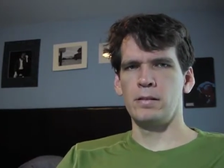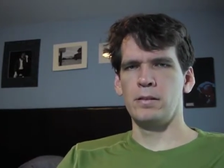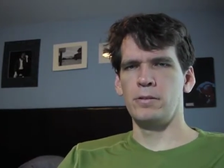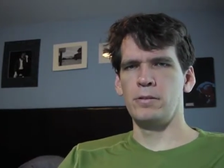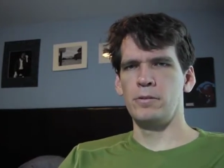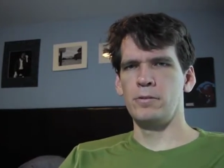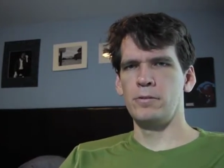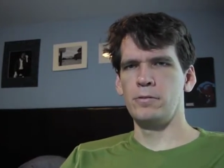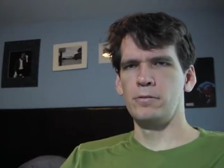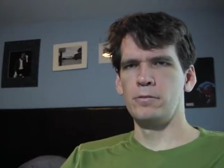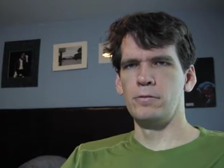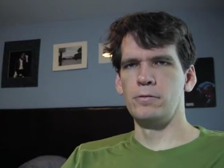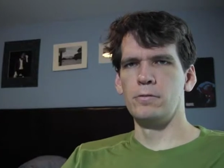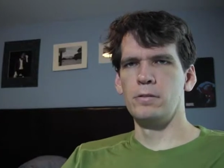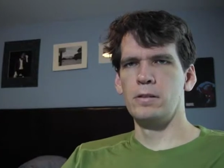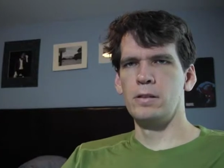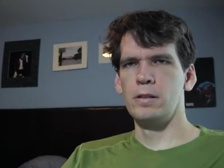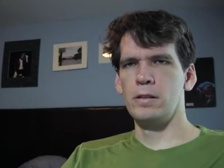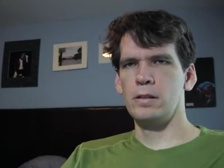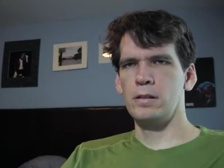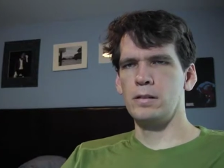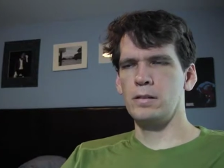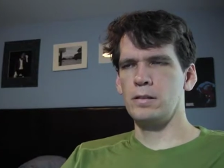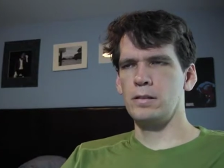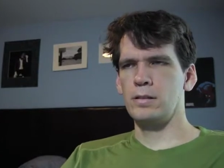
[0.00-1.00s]
to do
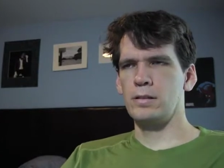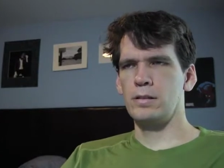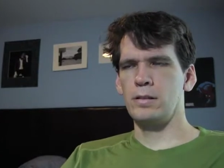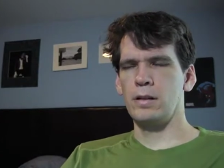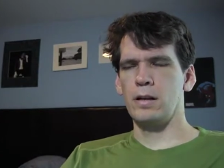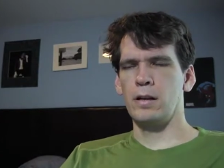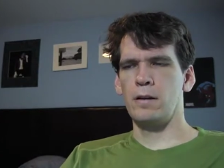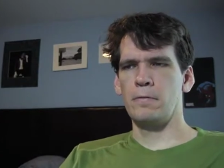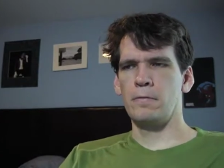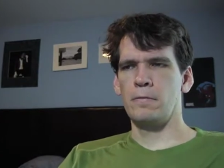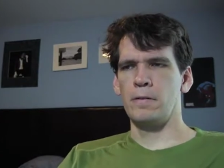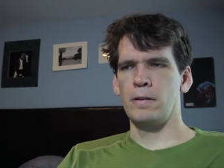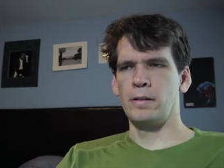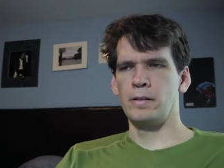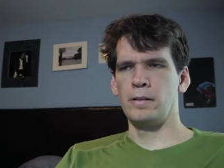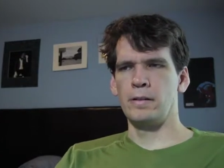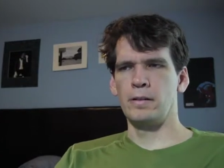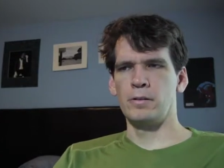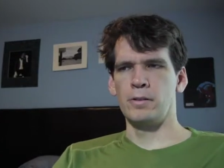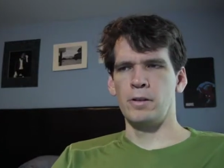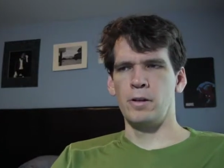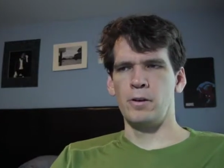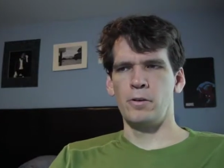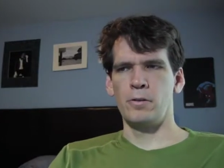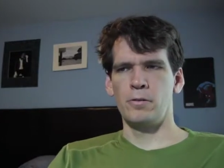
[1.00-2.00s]
stuff on
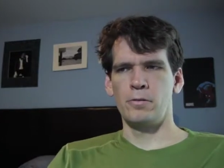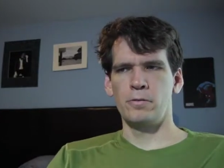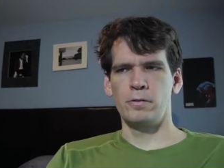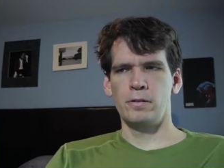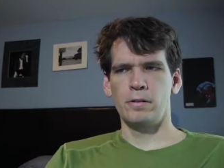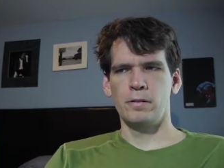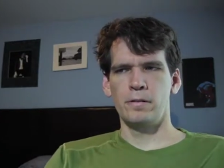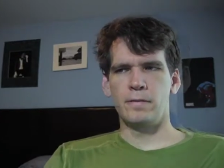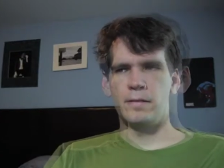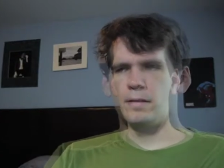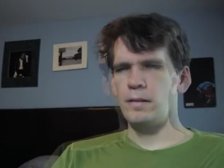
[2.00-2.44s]
his own.